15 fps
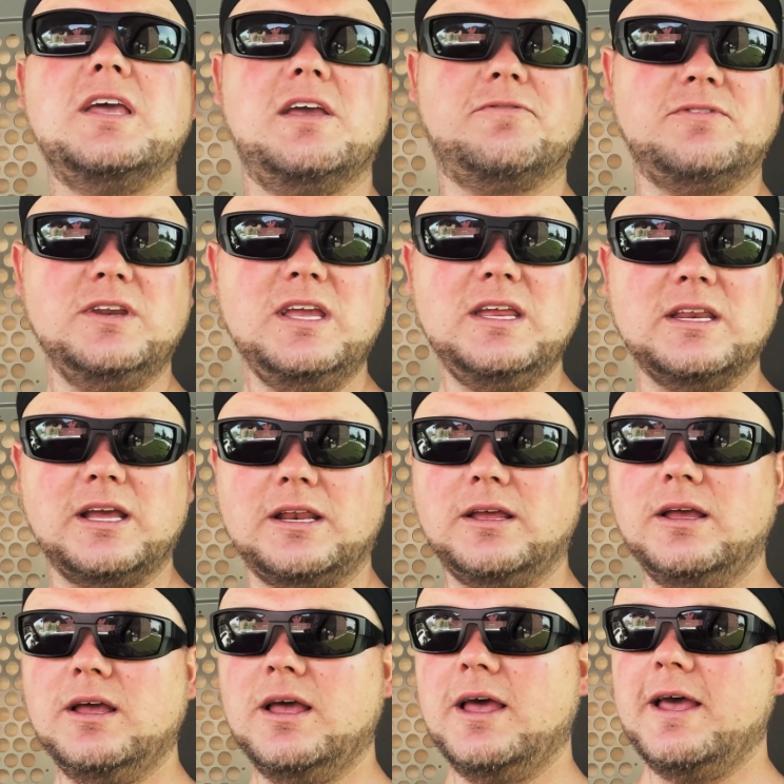if needed.
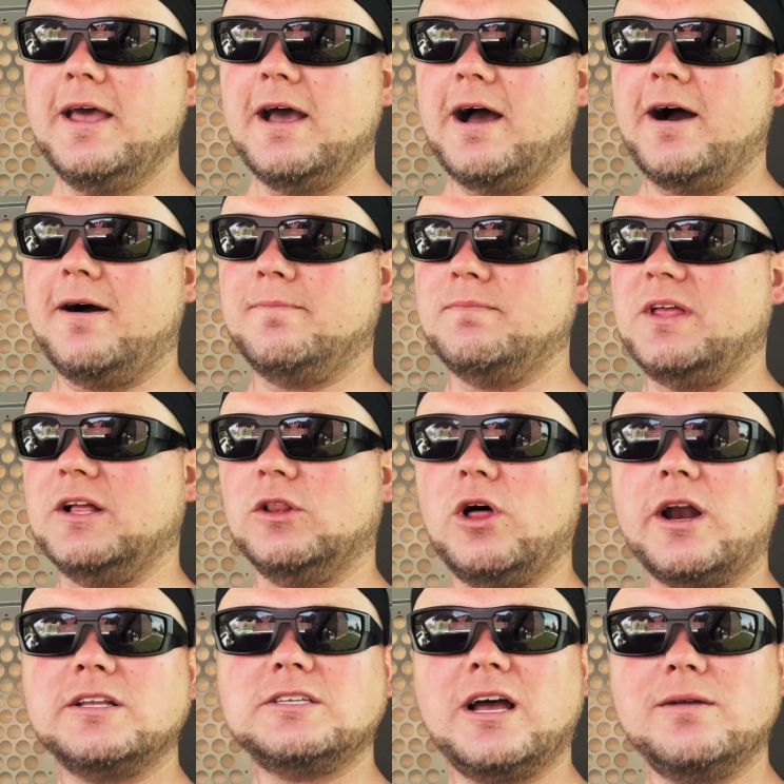And a
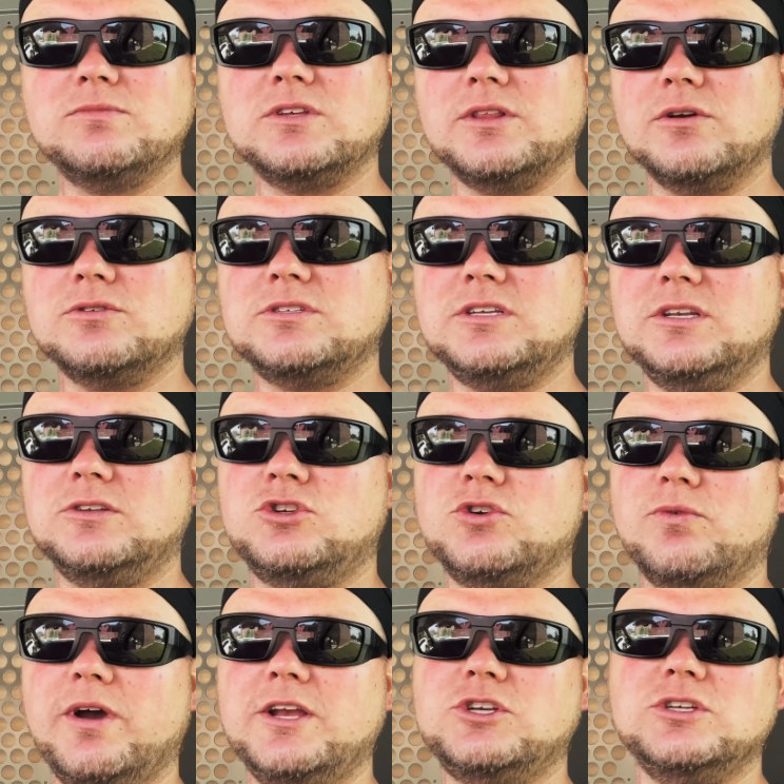lot of times in those
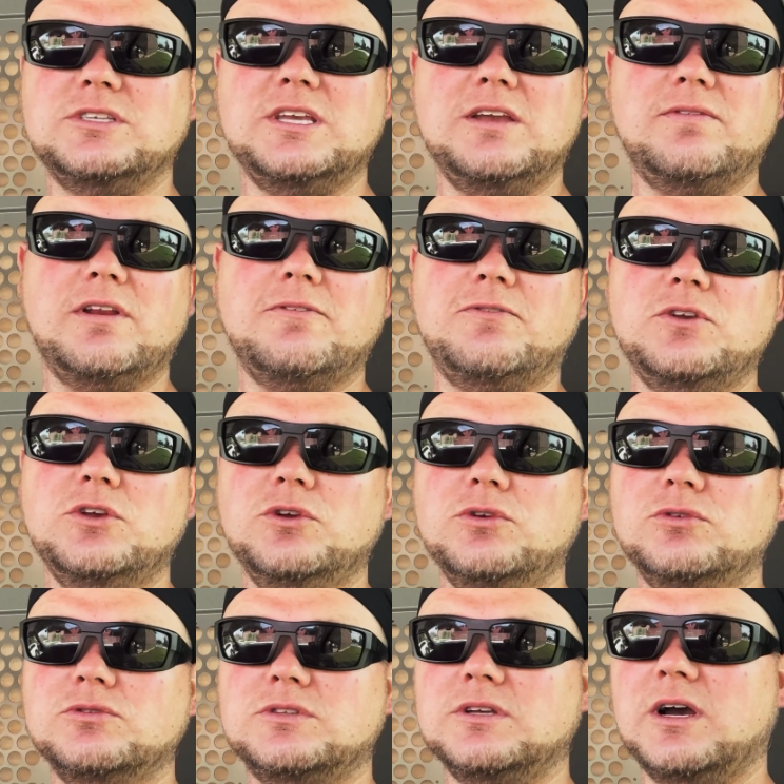situations, even if you
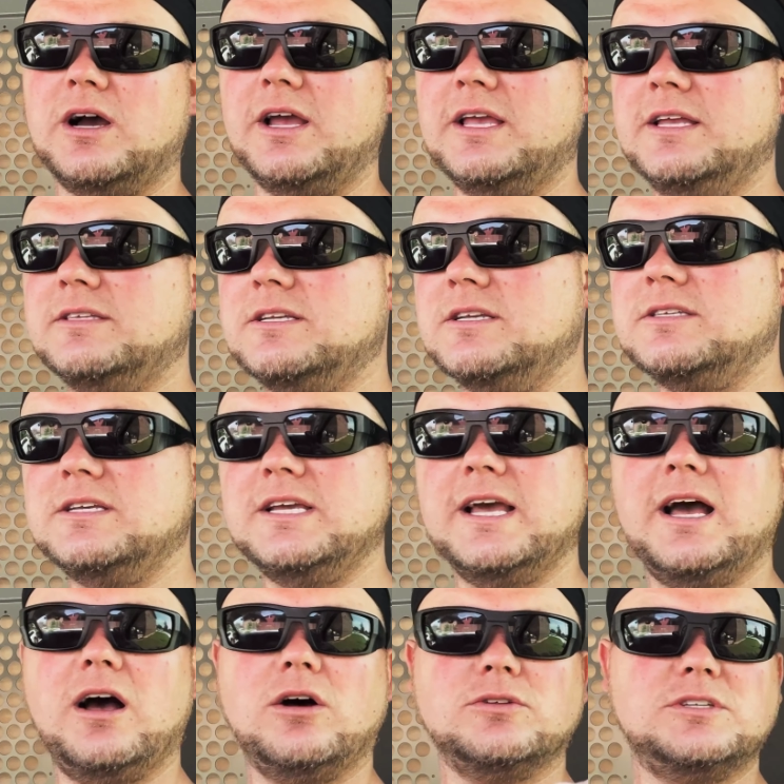use
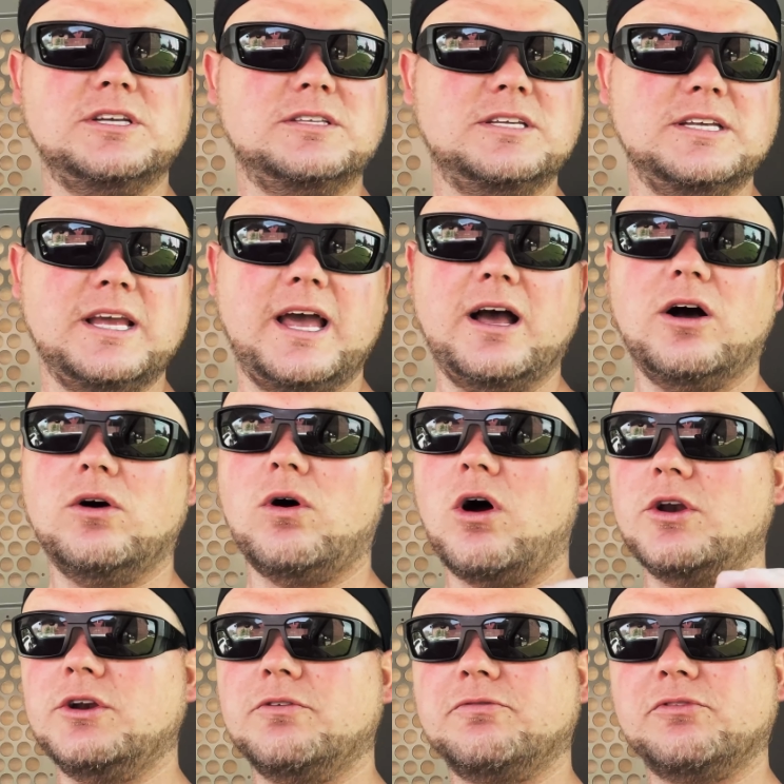ETTL, TTL
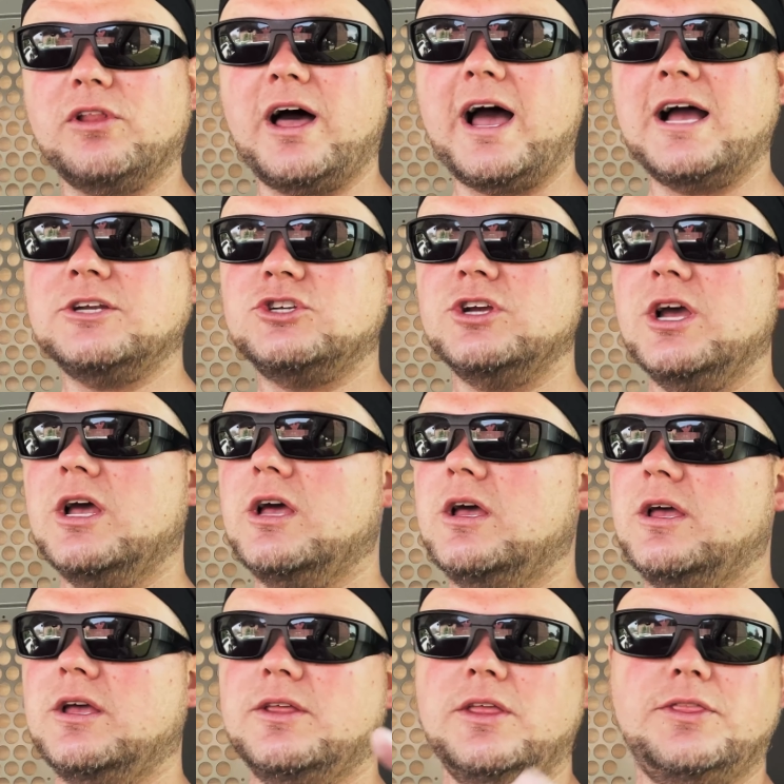on your flash,
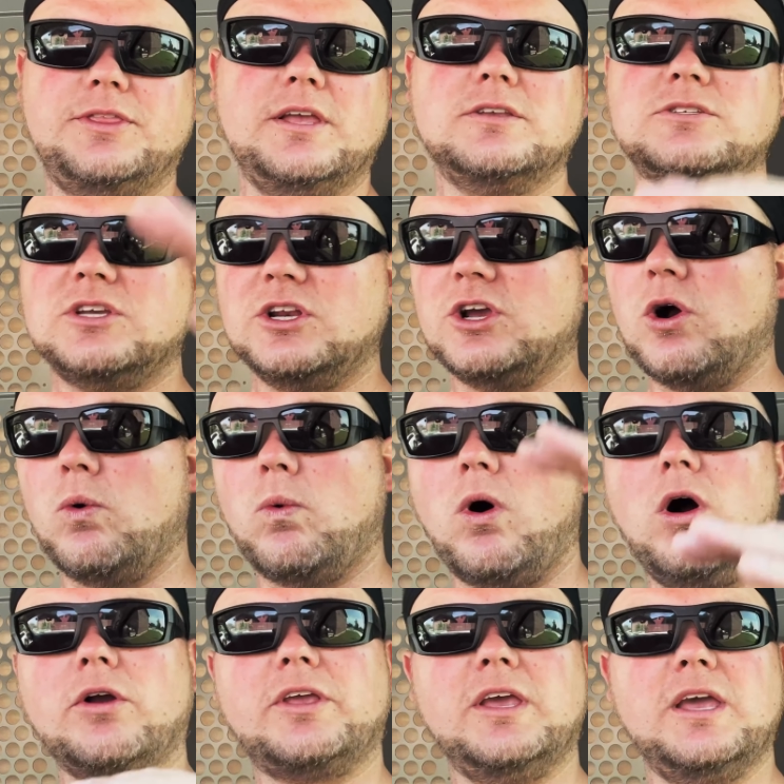things could go
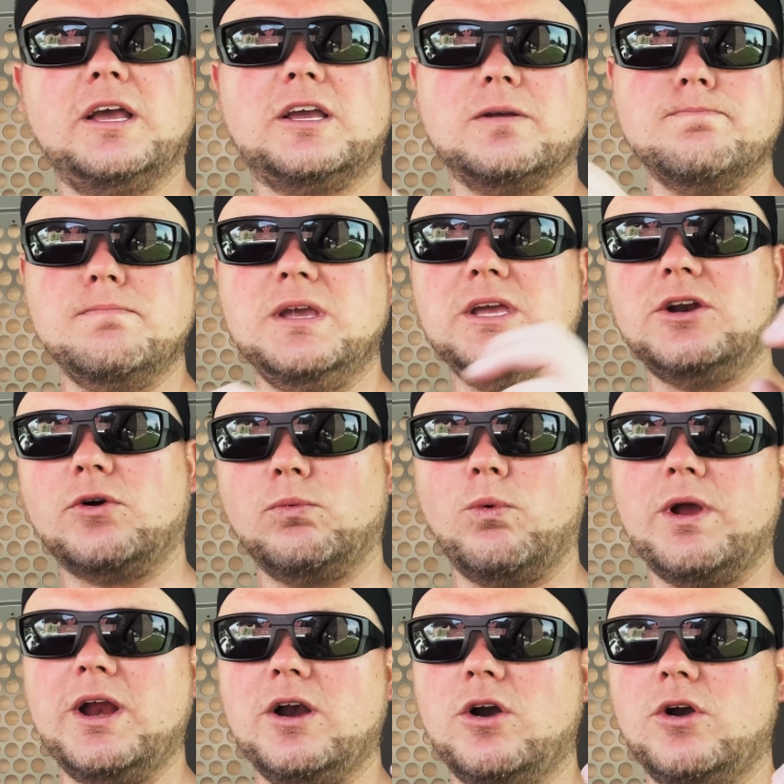wonky. It could meter
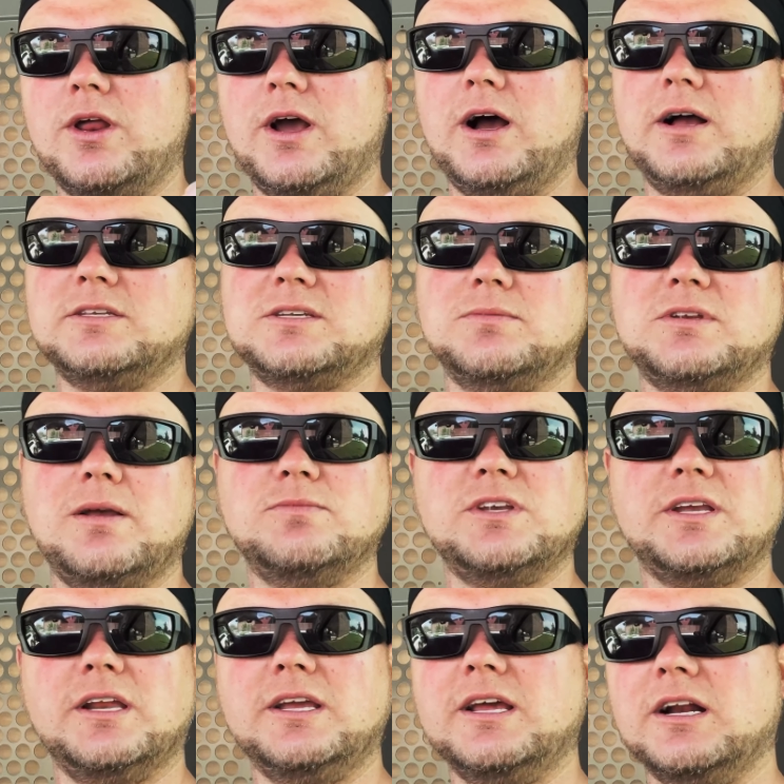weird. Sometimes it
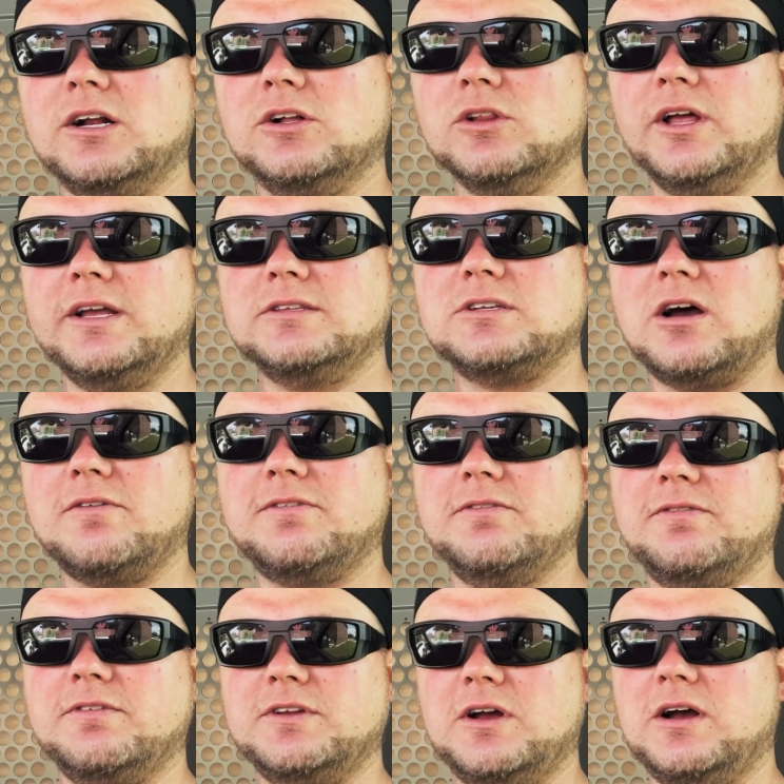could get a glint off
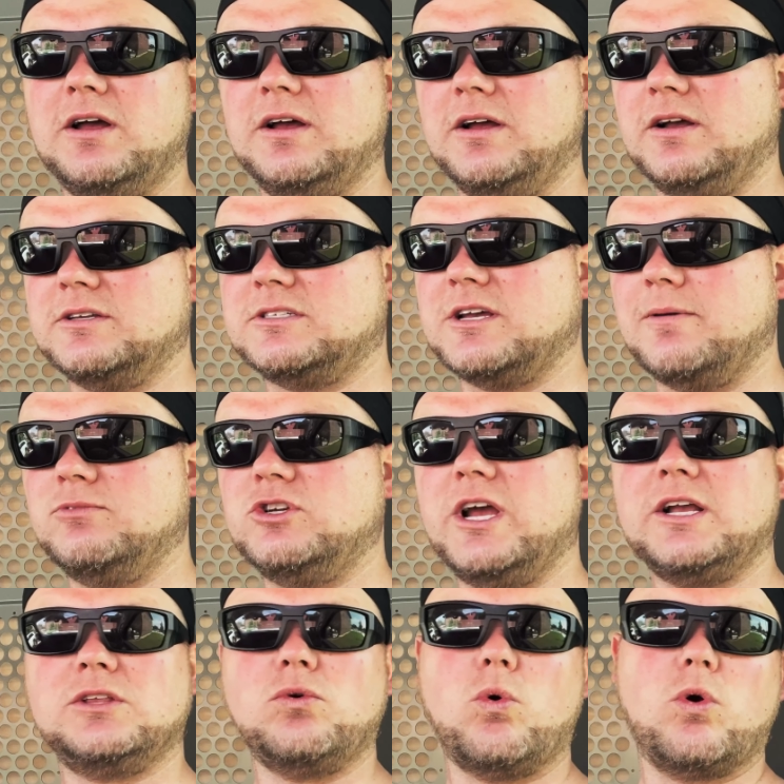of a
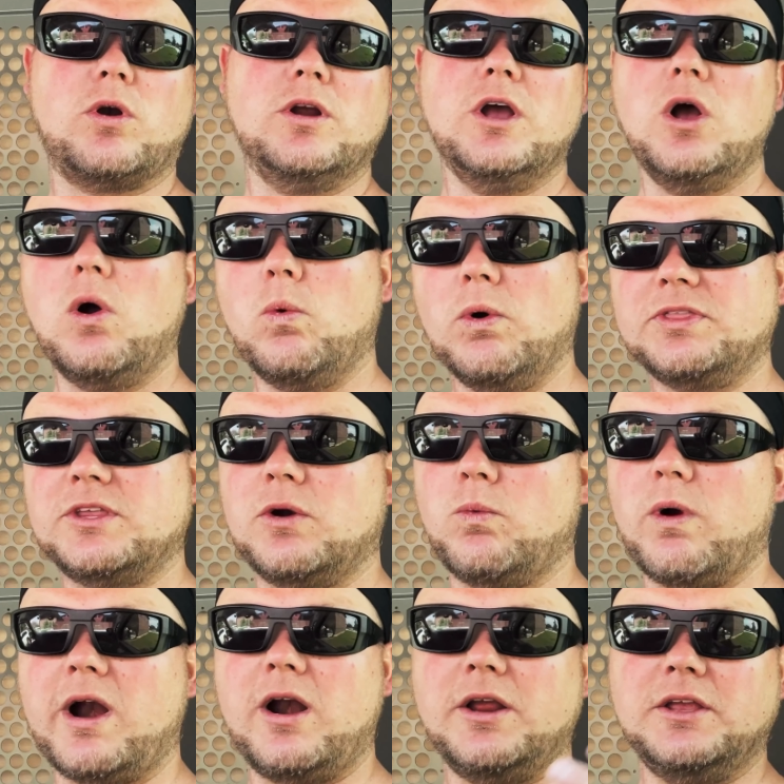subject or what they're
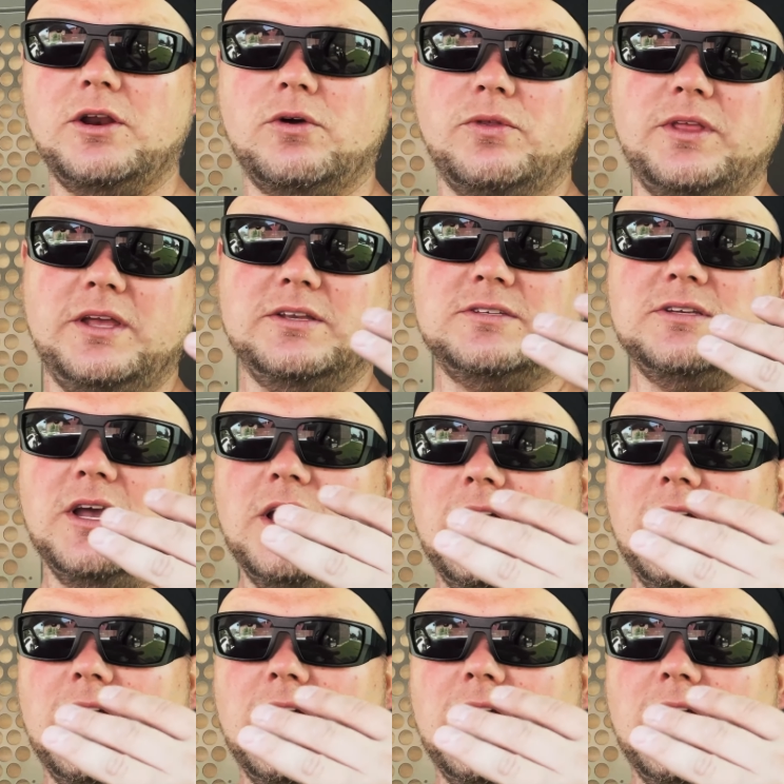wearing. You know, these